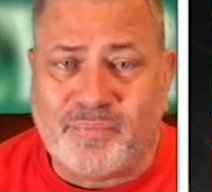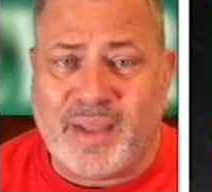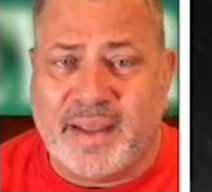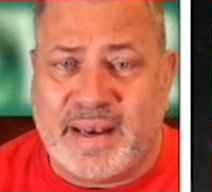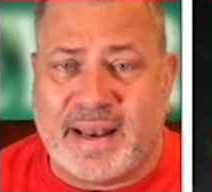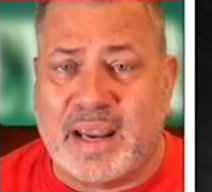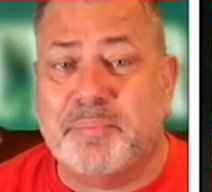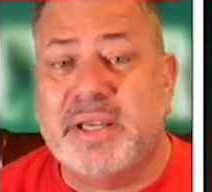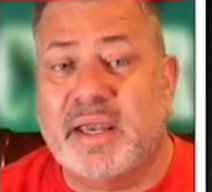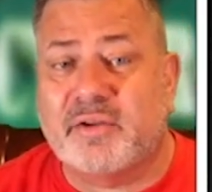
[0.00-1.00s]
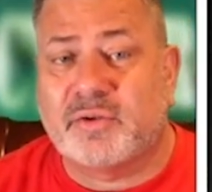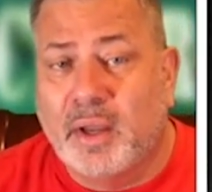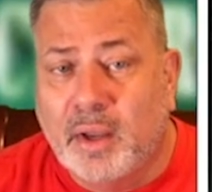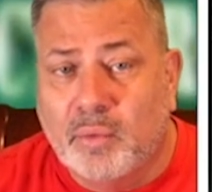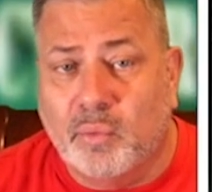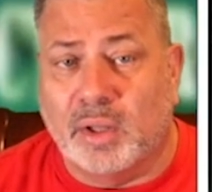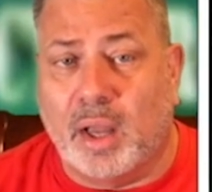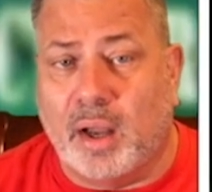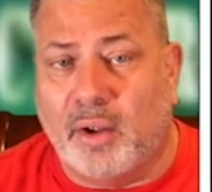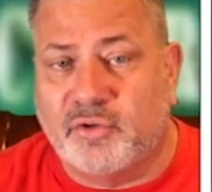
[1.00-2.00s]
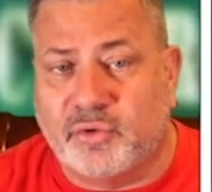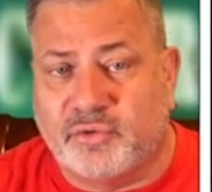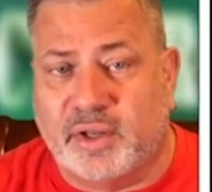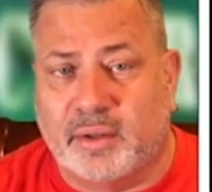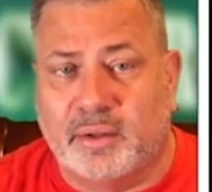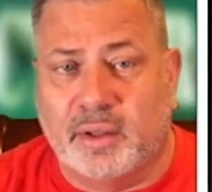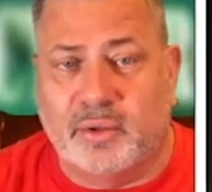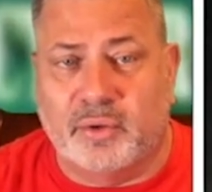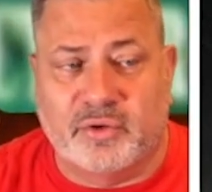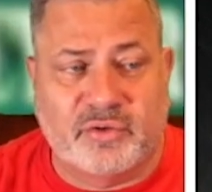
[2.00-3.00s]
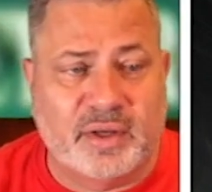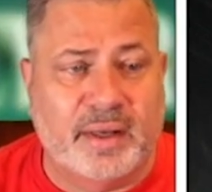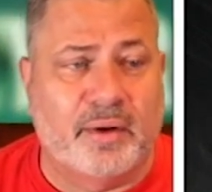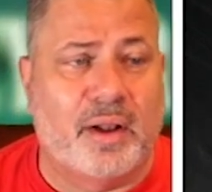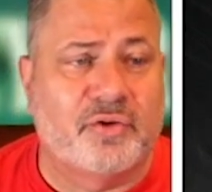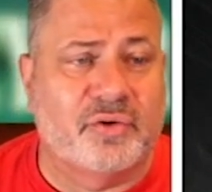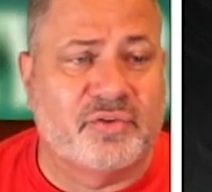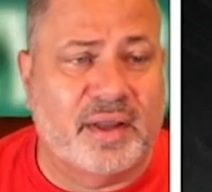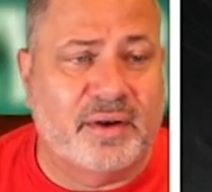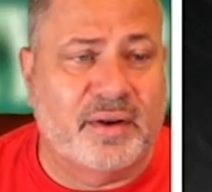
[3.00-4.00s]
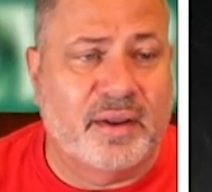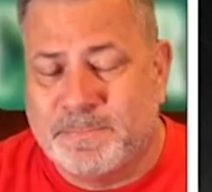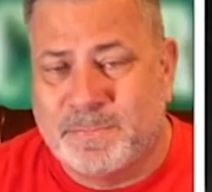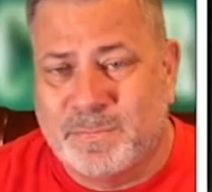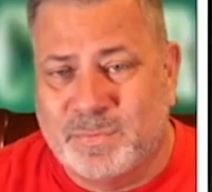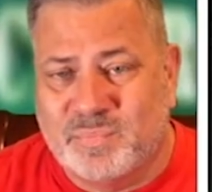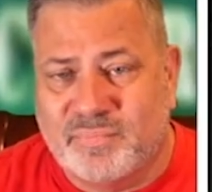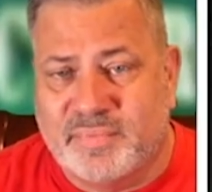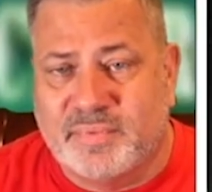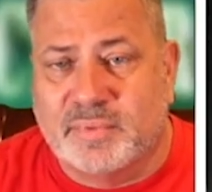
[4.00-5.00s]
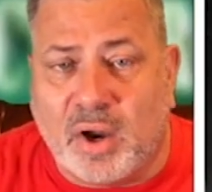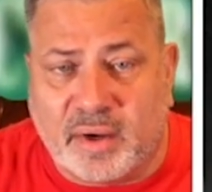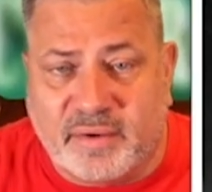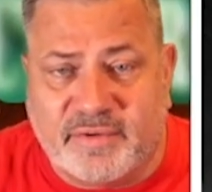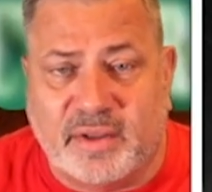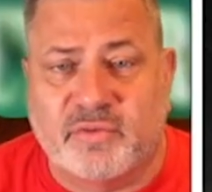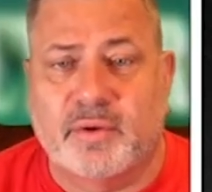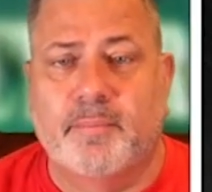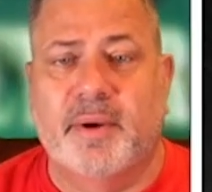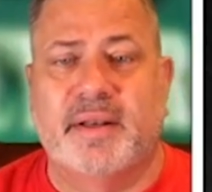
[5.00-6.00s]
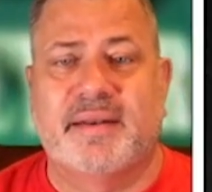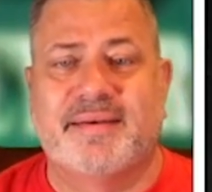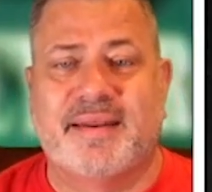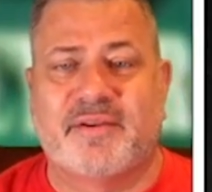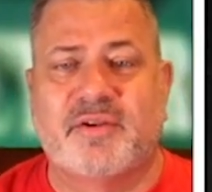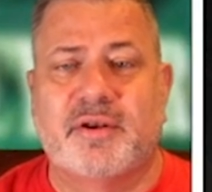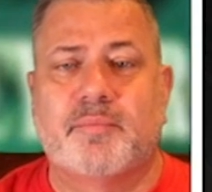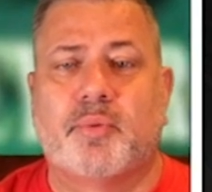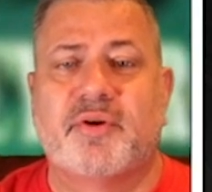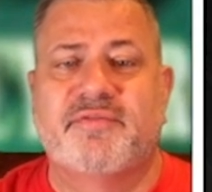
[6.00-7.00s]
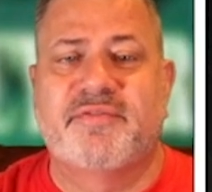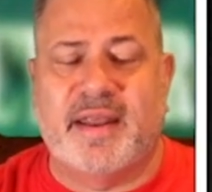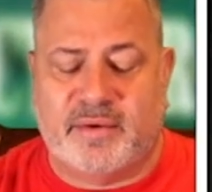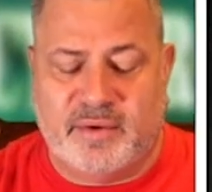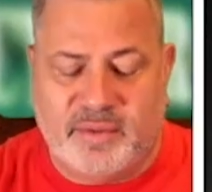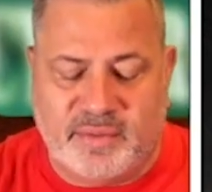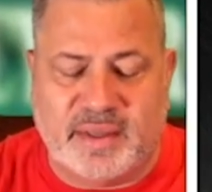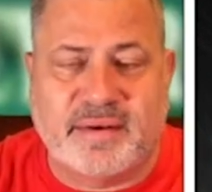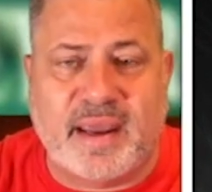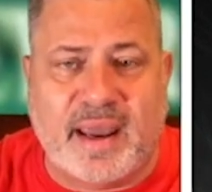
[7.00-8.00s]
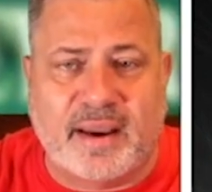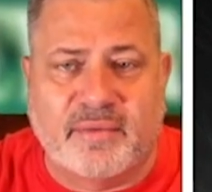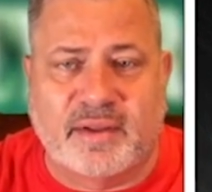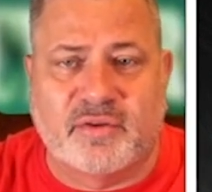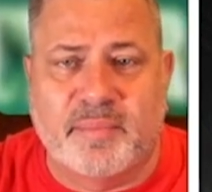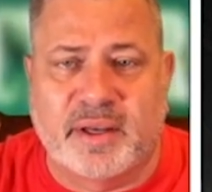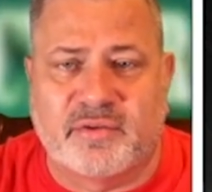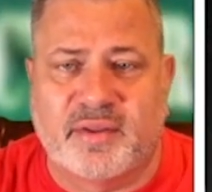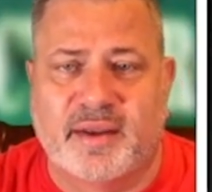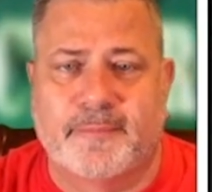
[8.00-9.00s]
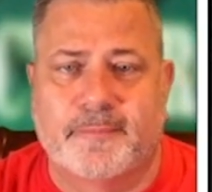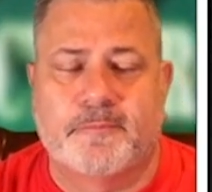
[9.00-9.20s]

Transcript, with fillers: And N I P S will also send alerts and it'll also send log events, but it doesn't prevent the attack. That's the biggest thing.